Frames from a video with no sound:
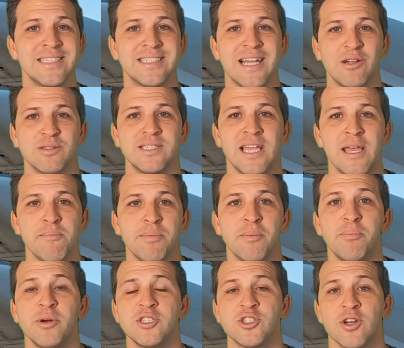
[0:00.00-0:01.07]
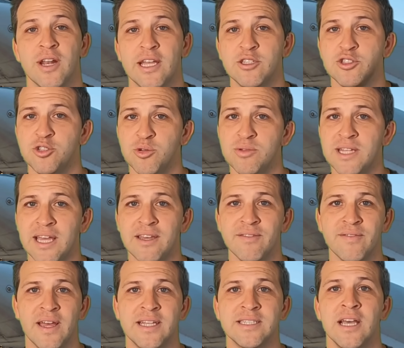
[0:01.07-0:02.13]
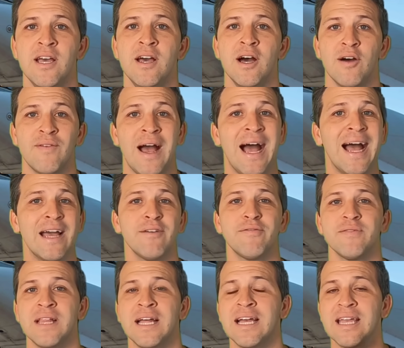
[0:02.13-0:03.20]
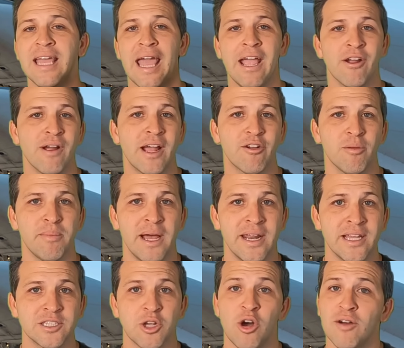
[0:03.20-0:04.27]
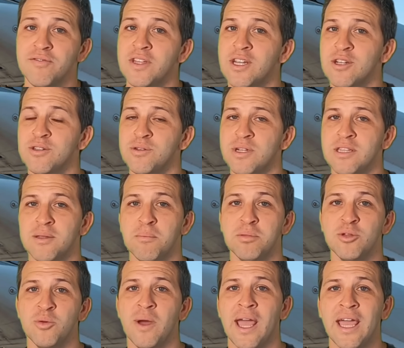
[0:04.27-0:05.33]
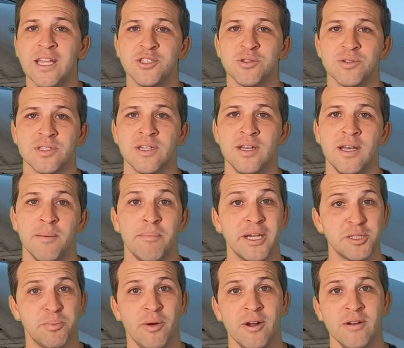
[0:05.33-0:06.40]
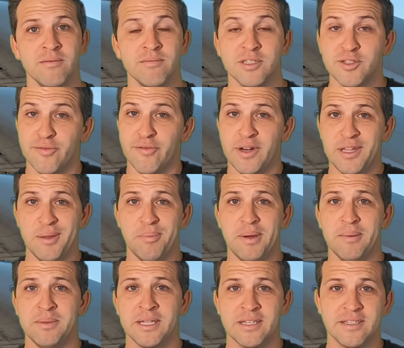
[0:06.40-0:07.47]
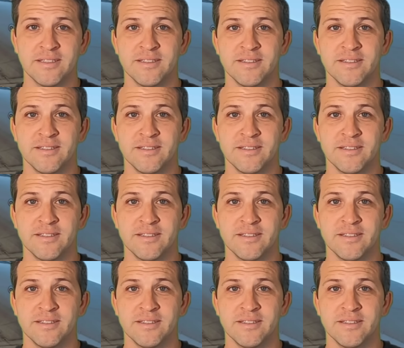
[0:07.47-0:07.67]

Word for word: in South Tampa puts on a two-day event of high-flying air acrobatics, often including the Blue Angels. Best part? It's free to the public.